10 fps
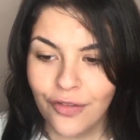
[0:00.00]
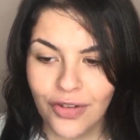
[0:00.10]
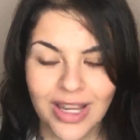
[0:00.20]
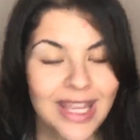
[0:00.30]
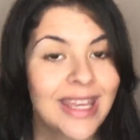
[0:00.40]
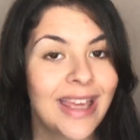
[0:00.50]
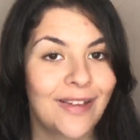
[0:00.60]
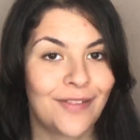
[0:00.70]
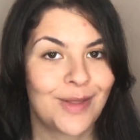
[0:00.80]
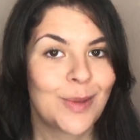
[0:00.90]
free
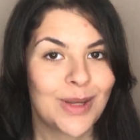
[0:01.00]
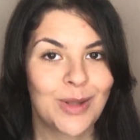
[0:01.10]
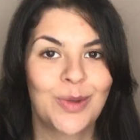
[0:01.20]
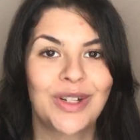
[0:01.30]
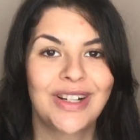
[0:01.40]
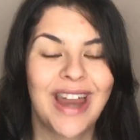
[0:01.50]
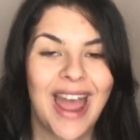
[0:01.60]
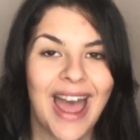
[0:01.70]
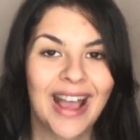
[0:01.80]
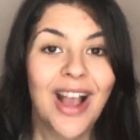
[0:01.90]
gifts, which were
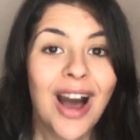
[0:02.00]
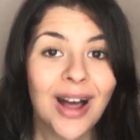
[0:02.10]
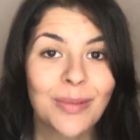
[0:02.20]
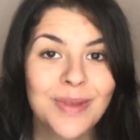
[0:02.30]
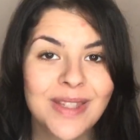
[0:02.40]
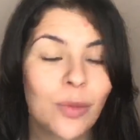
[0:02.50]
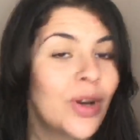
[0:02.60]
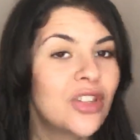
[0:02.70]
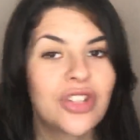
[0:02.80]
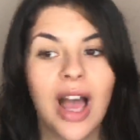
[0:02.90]
cups,
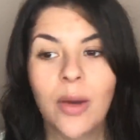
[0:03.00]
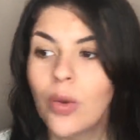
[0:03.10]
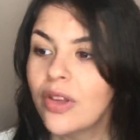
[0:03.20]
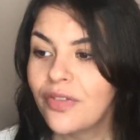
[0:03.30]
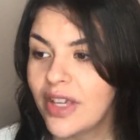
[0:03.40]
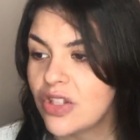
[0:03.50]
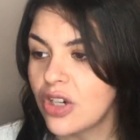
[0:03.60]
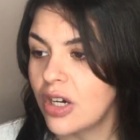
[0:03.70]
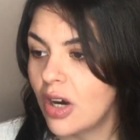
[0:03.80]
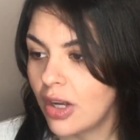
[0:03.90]
which I will
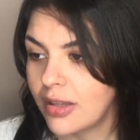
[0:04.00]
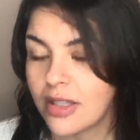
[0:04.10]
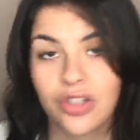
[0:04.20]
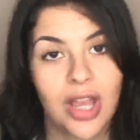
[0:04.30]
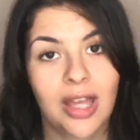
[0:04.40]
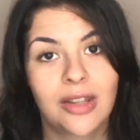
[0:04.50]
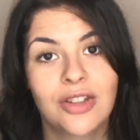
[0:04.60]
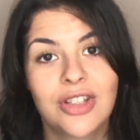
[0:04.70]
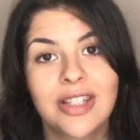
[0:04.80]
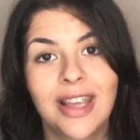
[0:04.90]
feature on this channel
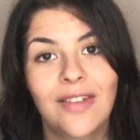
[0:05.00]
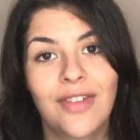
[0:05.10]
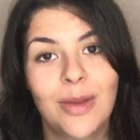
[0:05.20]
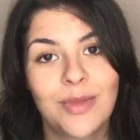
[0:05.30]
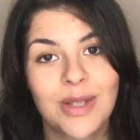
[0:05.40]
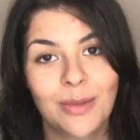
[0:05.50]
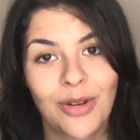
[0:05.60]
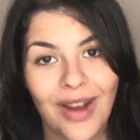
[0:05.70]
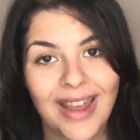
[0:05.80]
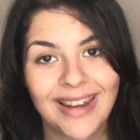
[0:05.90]
just to give him some
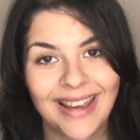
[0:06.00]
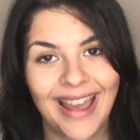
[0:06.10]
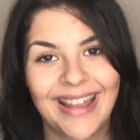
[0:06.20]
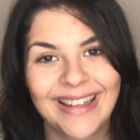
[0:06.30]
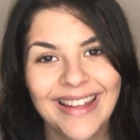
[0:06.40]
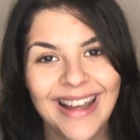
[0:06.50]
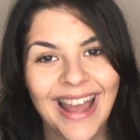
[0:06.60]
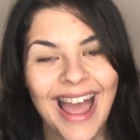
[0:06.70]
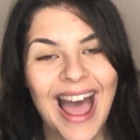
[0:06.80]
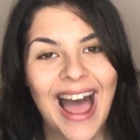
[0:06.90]
cred again.
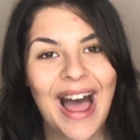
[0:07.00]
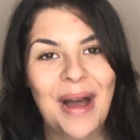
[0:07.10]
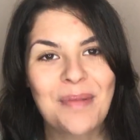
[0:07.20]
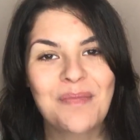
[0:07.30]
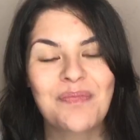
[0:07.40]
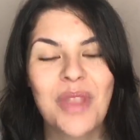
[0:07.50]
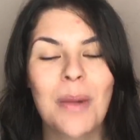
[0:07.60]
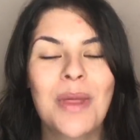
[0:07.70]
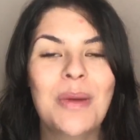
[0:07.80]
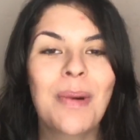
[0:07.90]

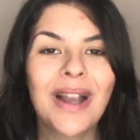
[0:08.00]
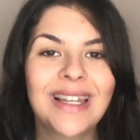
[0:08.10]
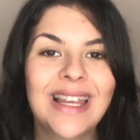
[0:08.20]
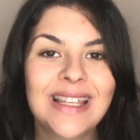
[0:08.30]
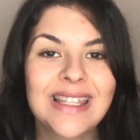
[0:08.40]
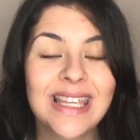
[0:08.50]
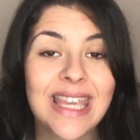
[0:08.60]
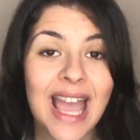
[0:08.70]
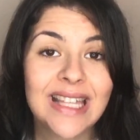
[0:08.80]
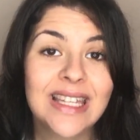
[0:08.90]
But the point is,
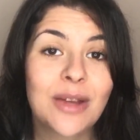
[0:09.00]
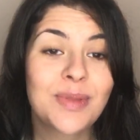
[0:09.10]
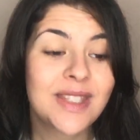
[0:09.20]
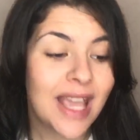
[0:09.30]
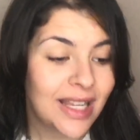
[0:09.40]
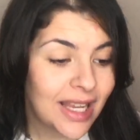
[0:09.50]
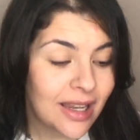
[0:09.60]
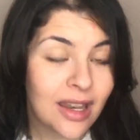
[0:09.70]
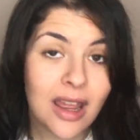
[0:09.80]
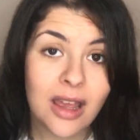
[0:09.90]
he ended up signing,